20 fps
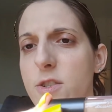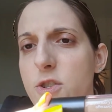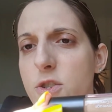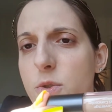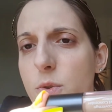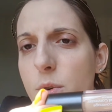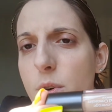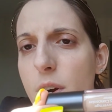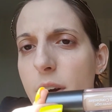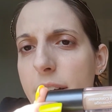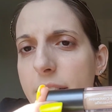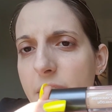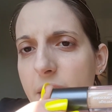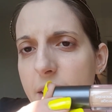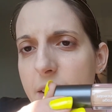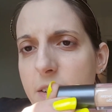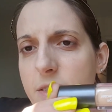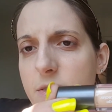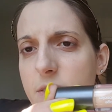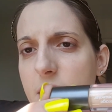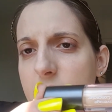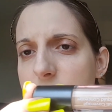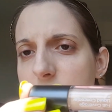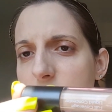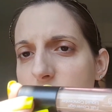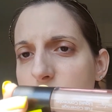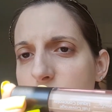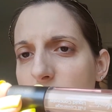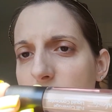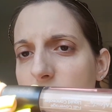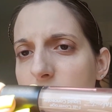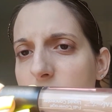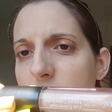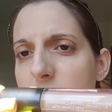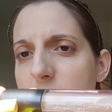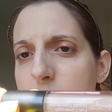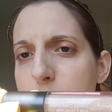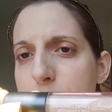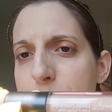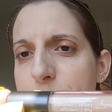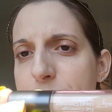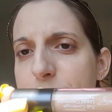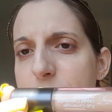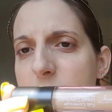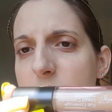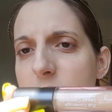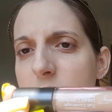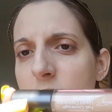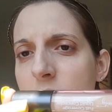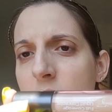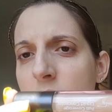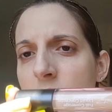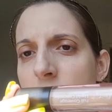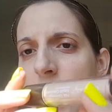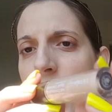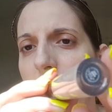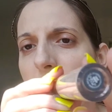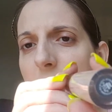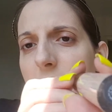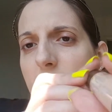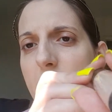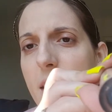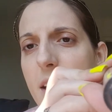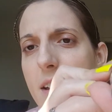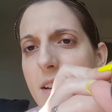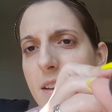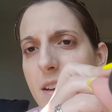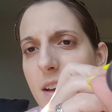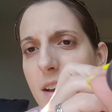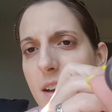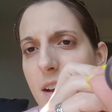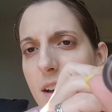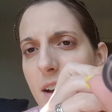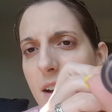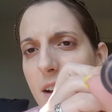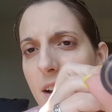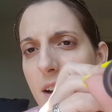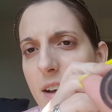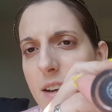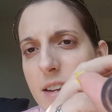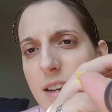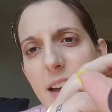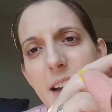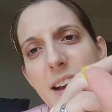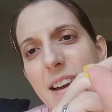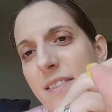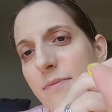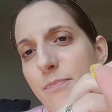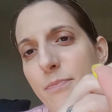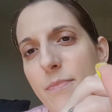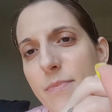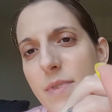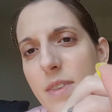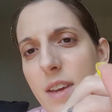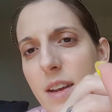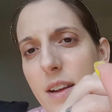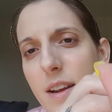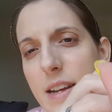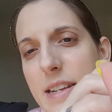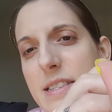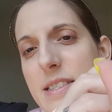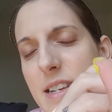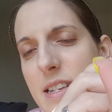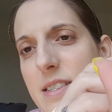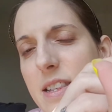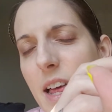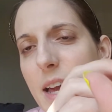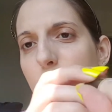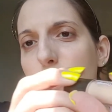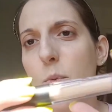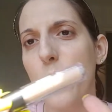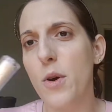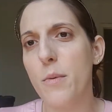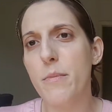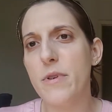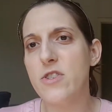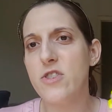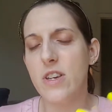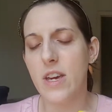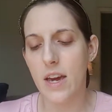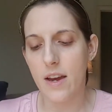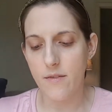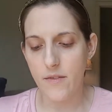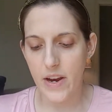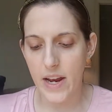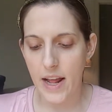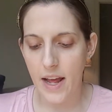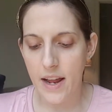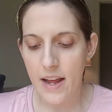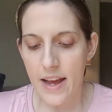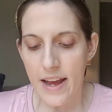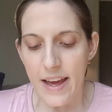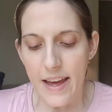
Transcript: sure, there's the front of it. And yeah, it says Light Warm, but you can't read it.